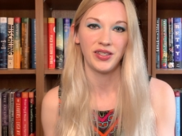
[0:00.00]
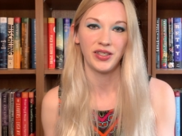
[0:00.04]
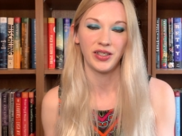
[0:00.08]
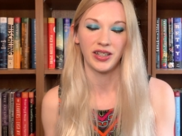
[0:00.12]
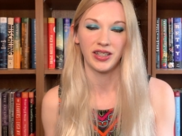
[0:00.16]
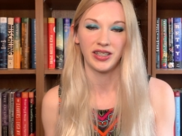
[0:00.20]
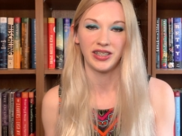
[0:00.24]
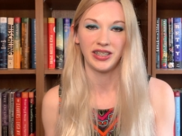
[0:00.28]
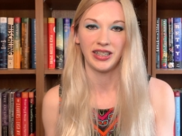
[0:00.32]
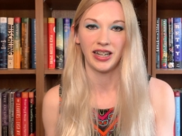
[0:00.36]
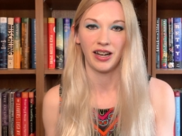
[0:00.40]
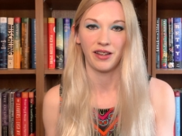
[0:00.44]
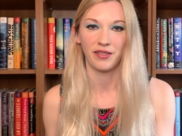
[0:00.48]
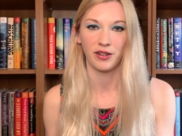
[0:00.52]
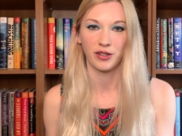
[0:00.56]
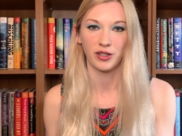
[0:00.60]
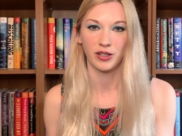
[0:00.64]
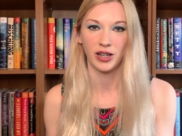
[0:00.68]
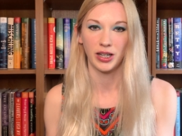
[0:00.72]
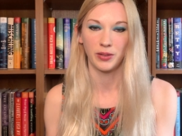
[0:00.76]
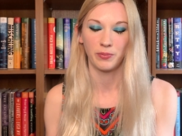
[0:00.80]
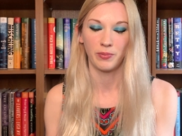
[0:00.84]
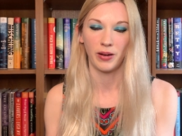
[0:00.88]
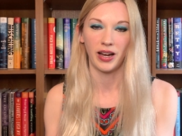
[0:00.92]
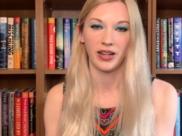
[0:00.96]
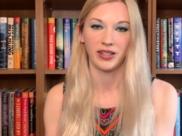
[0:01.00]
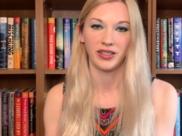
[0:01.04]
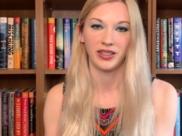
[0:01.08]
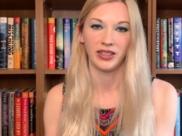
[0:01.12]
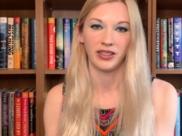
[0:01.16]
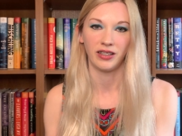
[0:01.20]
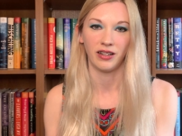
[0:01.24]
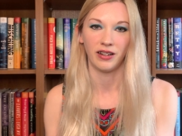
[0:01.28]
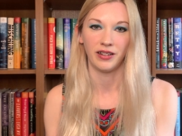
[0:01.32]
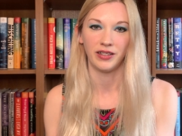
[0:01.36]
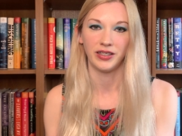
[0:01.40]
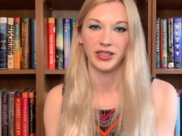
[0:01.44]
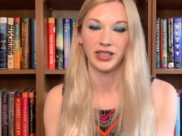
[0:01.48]
You can see how they're trespassing
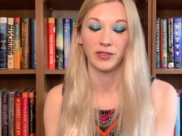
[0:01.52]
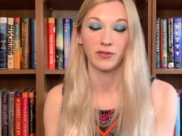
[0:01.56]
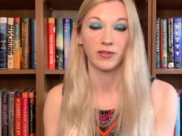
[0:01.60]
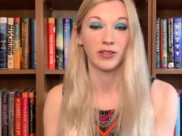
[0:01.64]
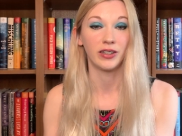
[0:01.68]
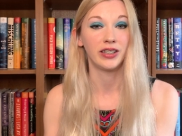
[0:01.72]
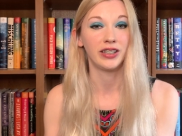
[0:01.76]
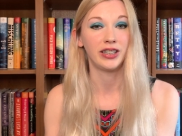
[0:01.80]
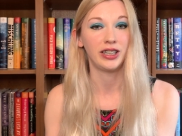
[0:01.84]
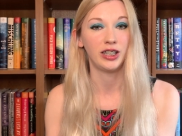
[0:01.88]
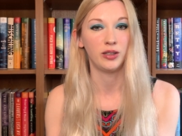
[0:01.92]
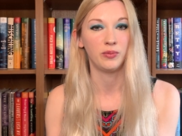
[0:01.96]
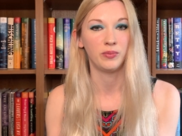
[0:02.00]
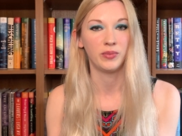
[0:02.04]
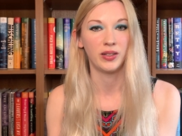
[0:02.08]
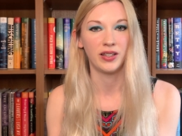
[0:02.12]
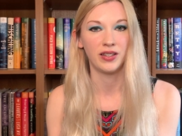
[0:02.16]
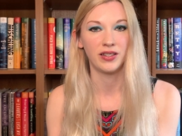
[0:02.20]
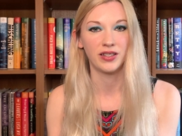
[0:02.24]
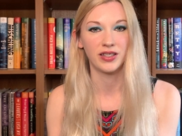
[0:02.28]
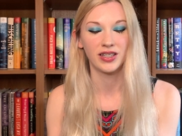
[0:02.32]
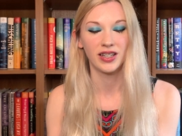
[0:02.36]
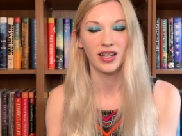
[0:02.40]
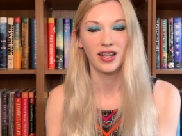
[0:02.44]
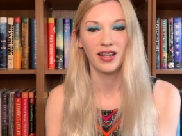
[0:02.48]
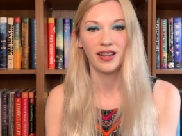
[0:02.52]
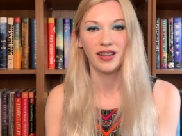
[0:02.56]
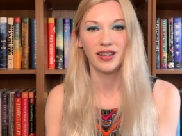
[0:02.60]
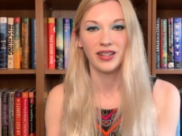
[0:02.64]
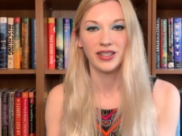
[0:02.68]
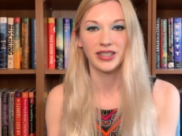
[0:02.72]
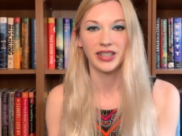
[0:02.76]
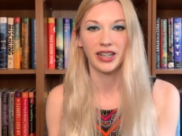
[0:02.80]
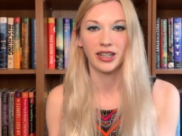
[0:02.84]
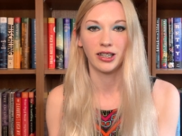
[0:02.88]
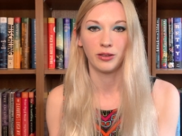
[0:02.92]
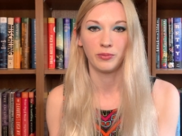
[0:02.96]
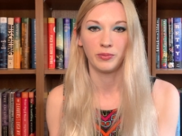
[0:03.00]
on different humans'
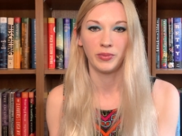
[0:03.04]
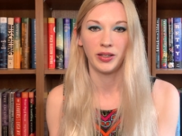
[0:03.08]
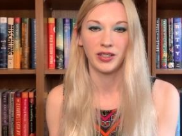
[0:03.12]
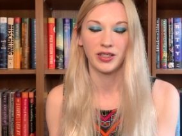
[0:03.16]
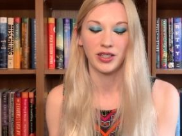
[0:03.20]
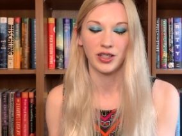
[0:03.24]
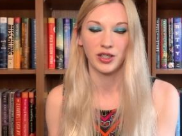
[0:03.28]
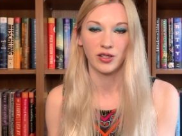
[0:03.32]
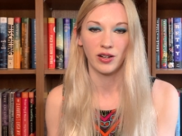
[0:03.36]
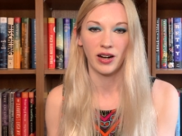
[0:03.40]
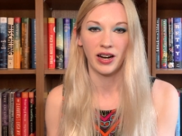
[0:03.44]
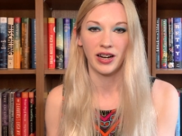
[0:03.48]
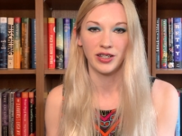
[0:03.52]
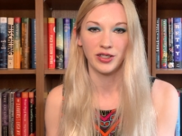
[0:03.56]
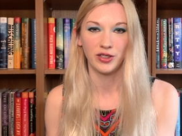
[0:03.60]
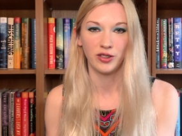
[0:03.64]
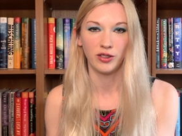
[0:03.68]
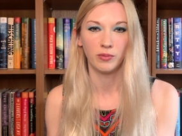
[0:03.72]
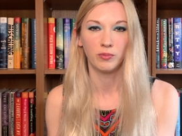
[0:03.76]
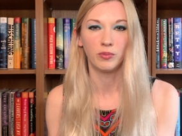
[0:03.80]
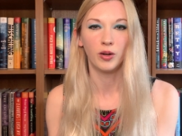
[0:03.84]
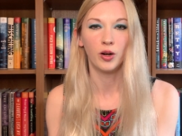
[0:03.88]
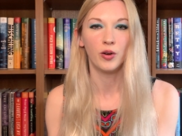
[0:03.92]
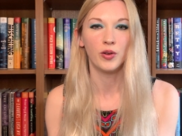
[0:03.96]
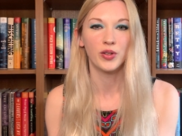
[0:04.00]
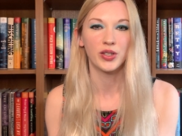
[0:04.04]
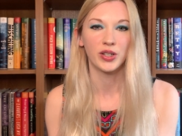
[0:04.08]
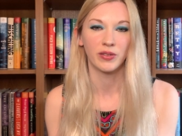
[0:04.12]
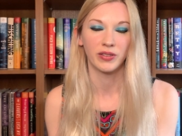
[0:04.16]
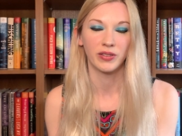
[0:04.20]
settlements and trying to impose their